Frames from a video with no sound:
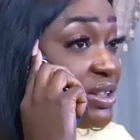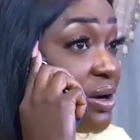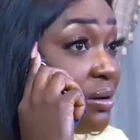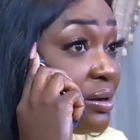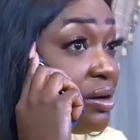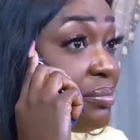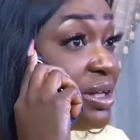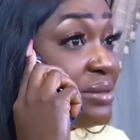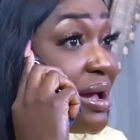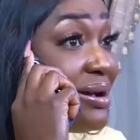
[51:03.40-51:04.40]
this call now
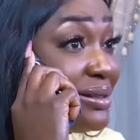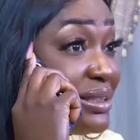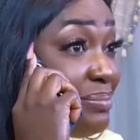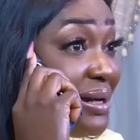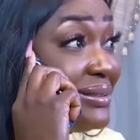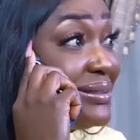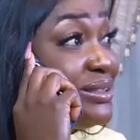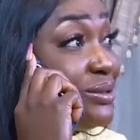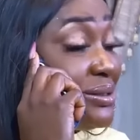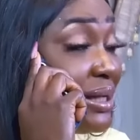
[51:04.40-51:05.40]
because my husband
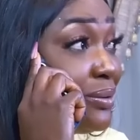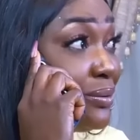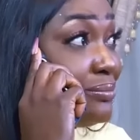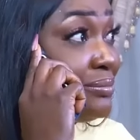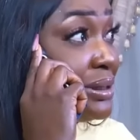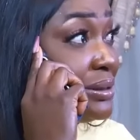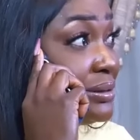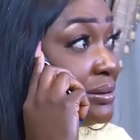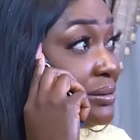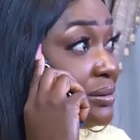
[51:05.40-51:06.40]
is not at home.
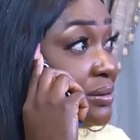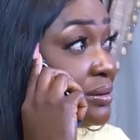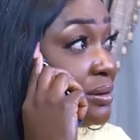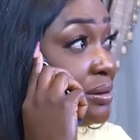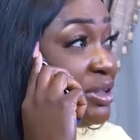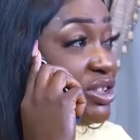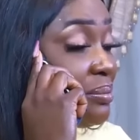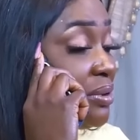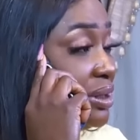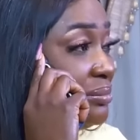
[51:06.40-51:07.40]
Please
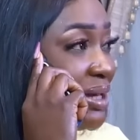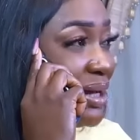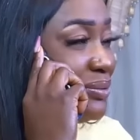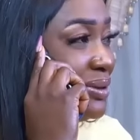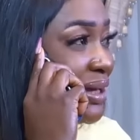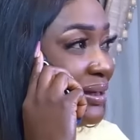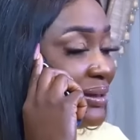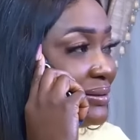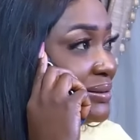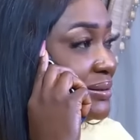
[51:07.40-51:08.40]
stop calling me. I don't
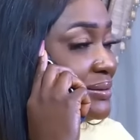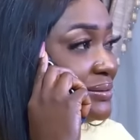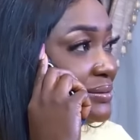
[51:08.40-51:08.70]
like it.